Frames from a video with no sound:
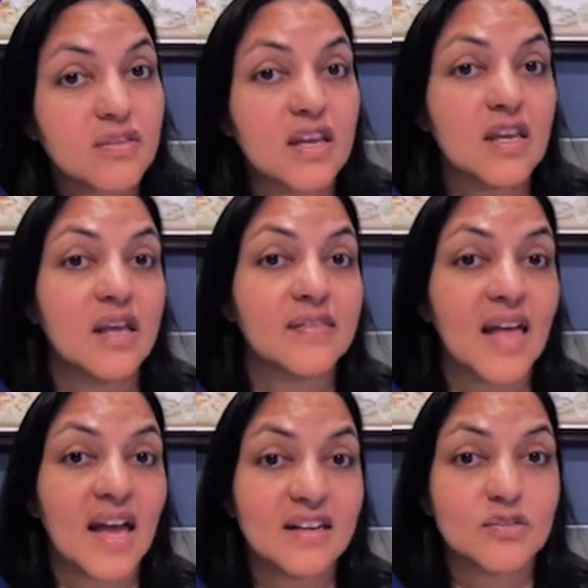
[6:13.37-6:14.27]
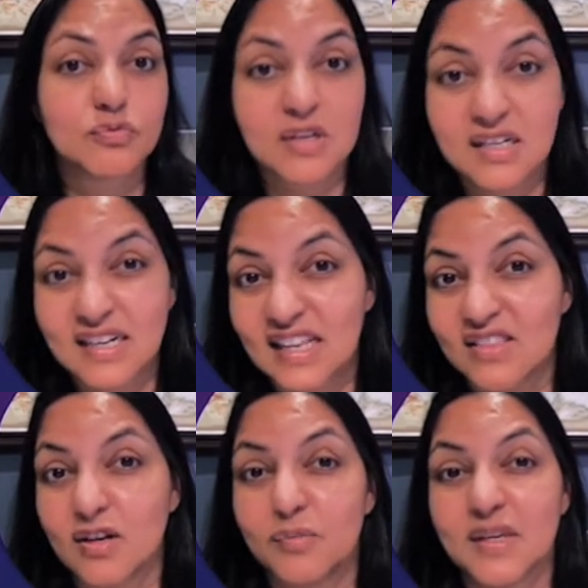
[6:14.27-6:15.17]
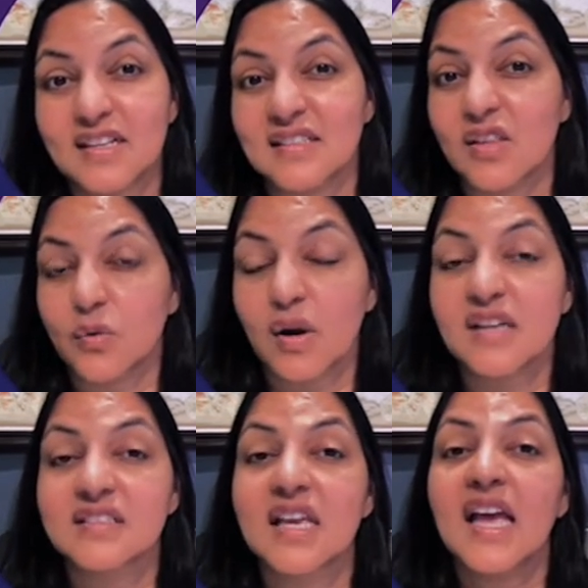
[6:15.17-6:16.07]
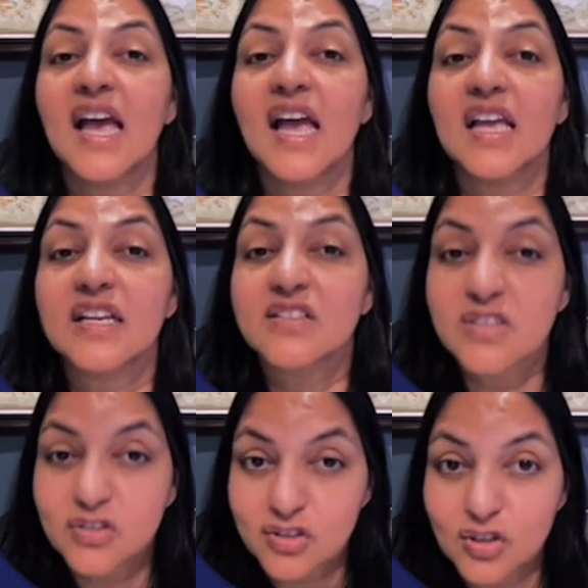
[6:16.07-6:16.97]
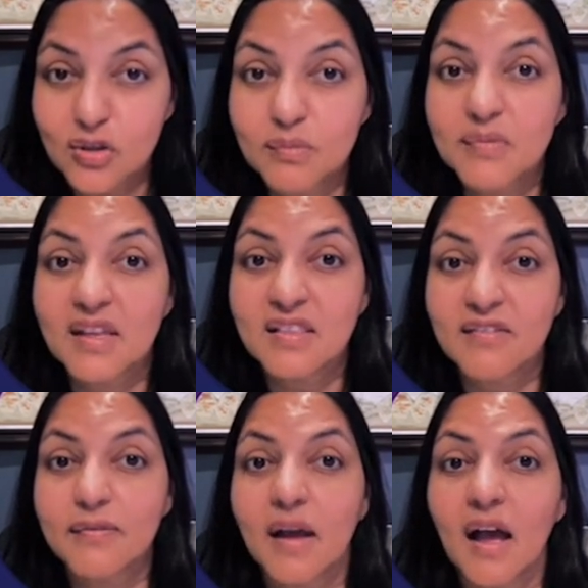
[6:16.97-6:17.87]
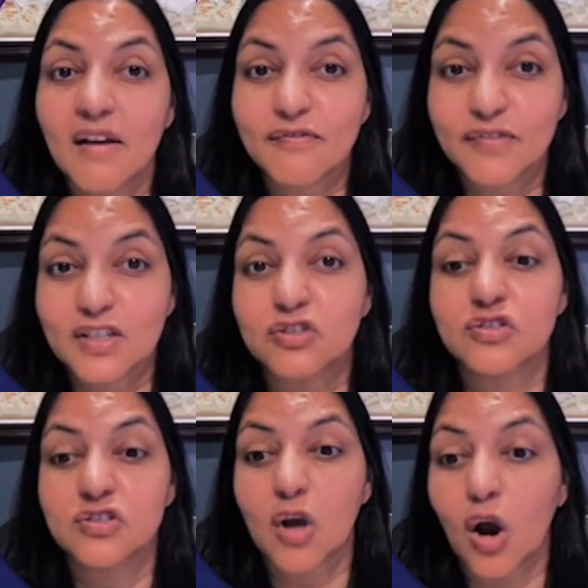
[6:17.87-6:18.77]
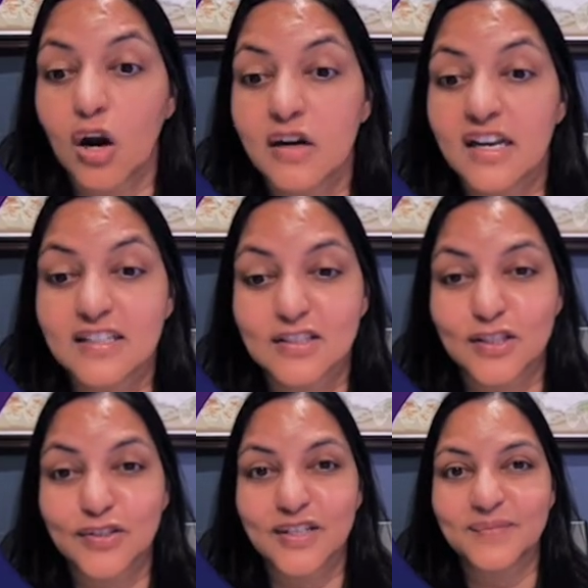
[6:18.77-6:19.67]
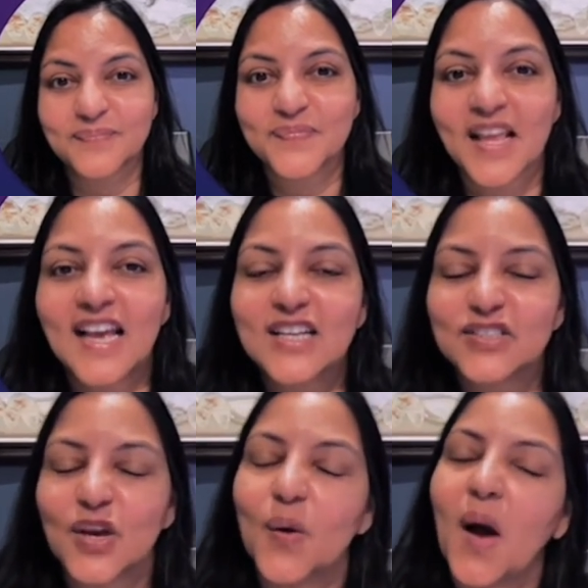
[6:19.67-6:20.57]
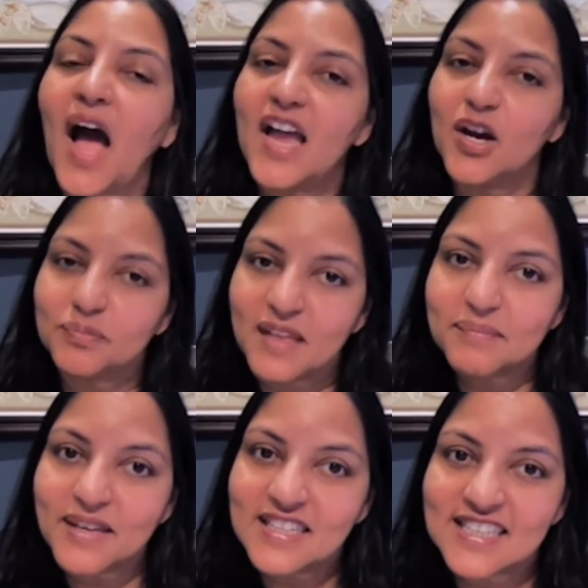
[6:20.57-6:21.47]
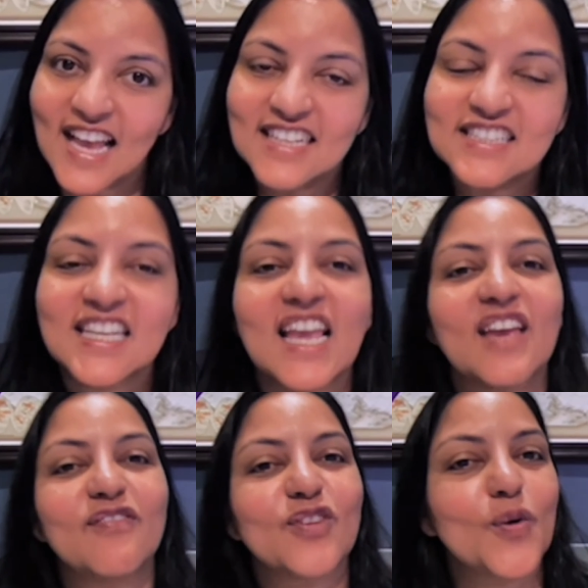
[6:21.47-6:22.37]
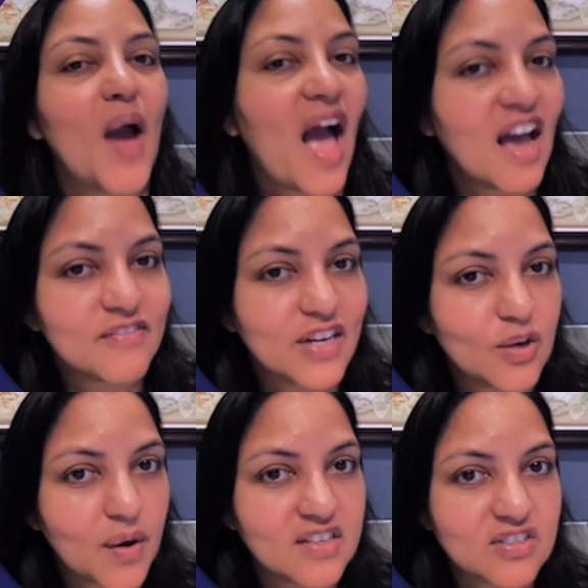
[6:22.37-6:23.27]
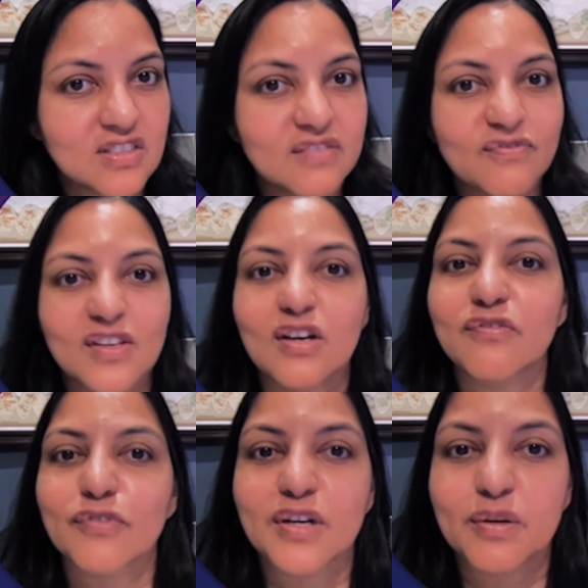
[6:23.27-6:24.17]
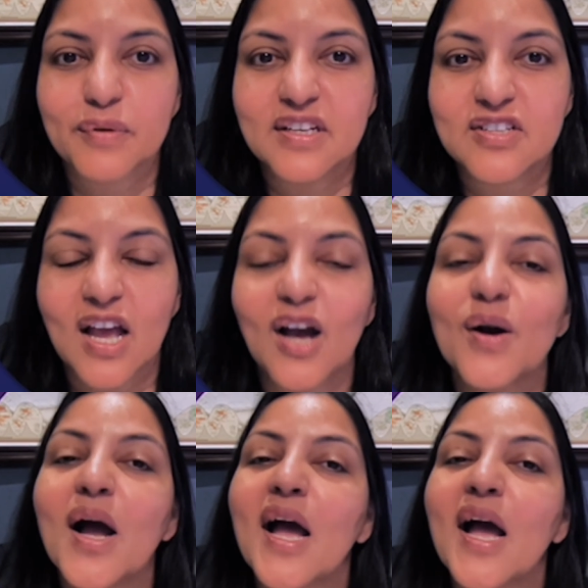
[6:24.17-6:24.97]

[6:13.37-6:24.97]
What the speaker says: that that is written in there, because otherwise it is assumed that the fixtures are excluded. So I hope that makes sense. If you have any questions, feel free to reach out.